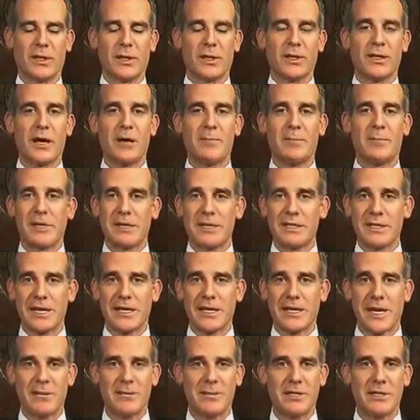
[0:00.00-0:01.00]
Companies
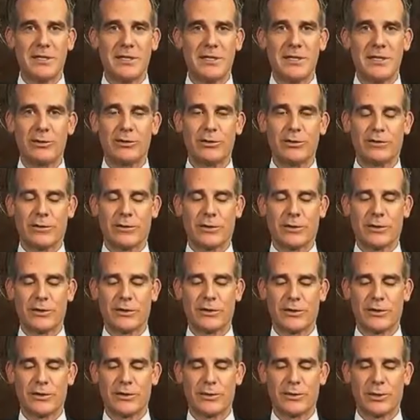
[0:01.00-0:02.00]
like NBC
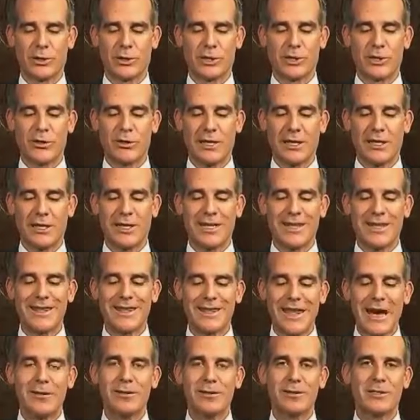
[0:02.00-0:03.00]
Universal, which donated
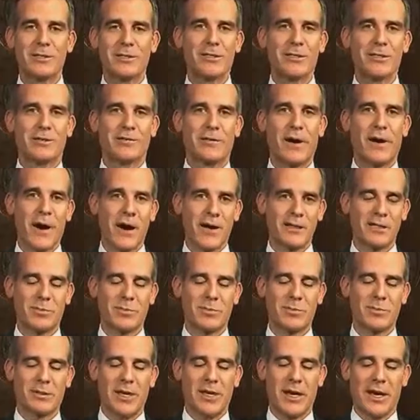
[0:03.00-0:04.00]
thousands of
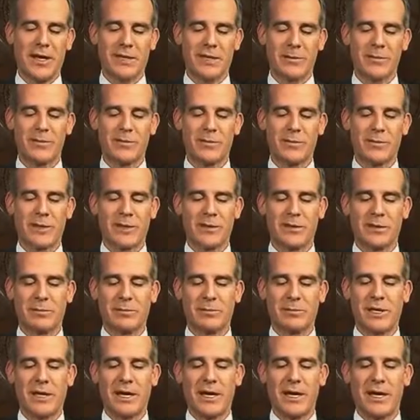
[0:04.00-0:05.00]
hospital items from their
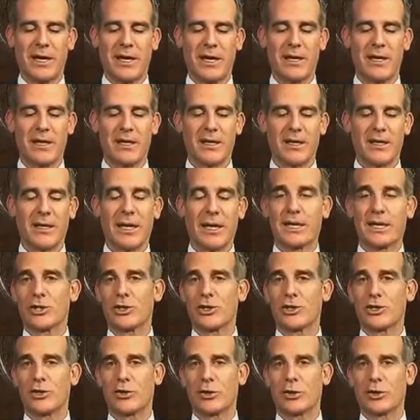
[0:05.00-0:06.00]
supply, like
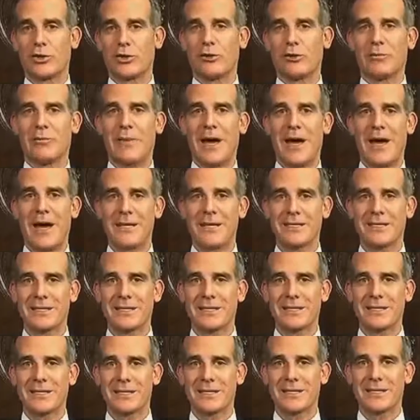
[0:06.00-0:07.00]
surgical
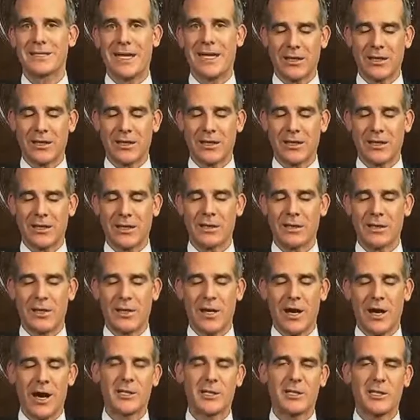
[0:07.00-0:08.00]
masks and gloves,
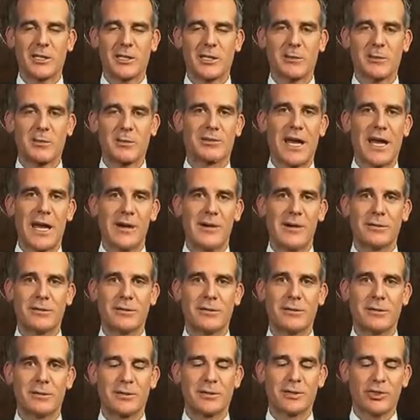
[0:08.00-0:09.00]
hospital
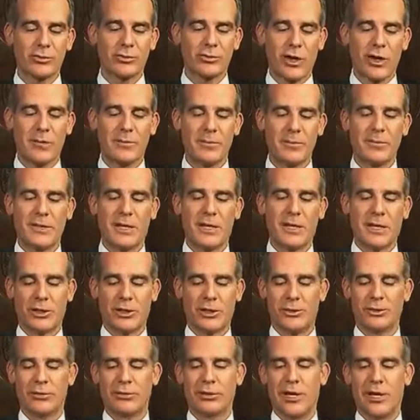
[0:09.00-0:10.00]
gowns, scrubs, and
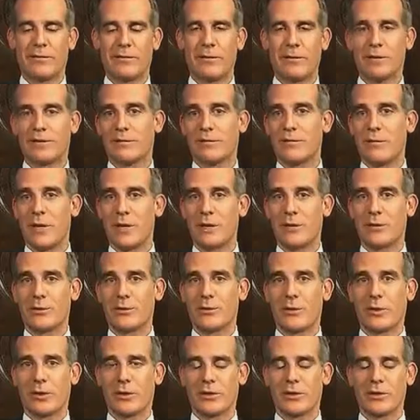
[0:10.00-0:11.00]
shoe covers for medical
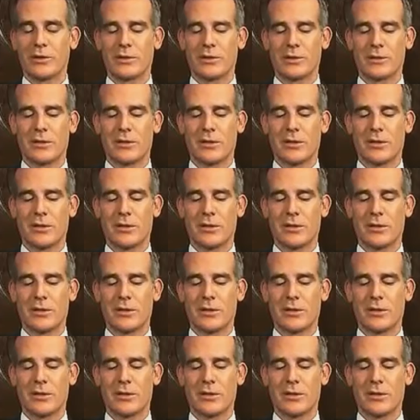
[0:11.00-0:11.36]
workers.